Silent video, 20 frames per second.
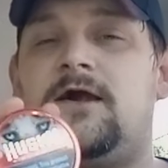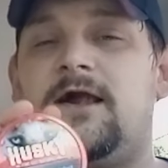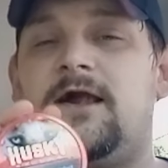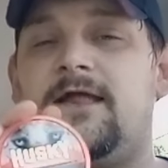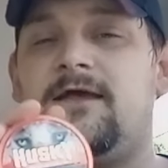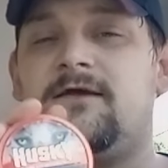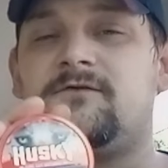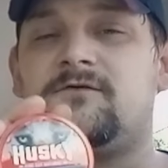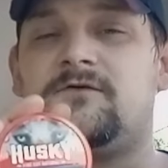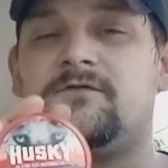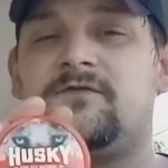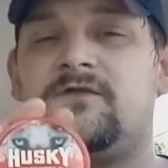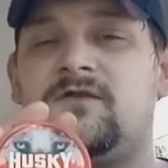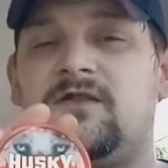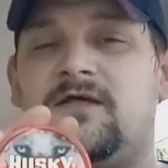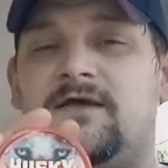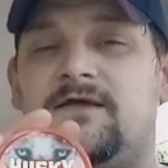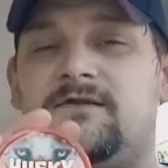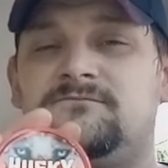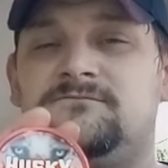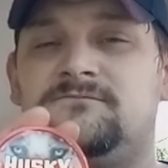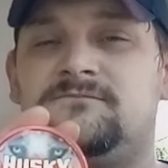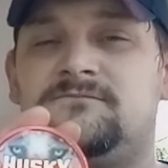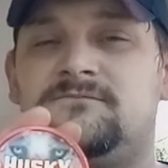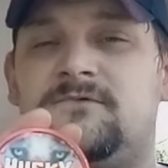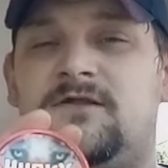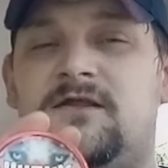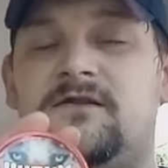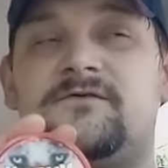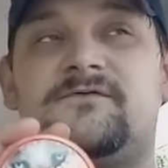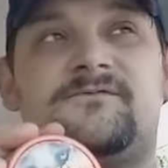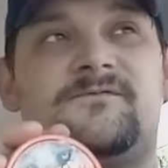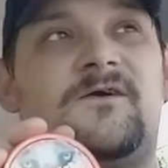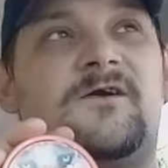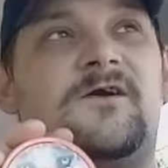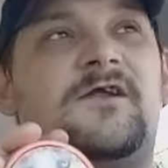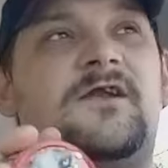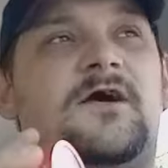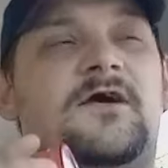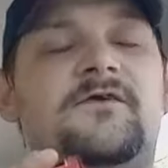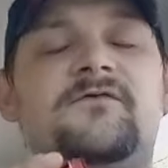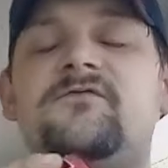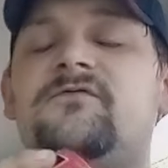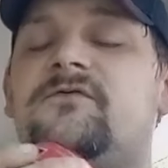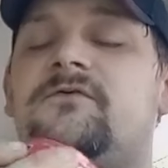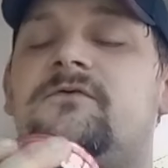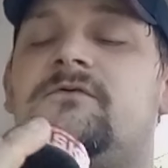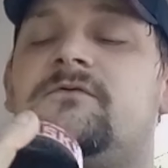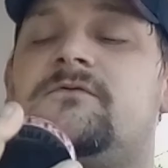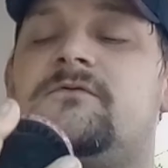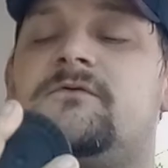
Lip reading: and on the lid. It is very nice.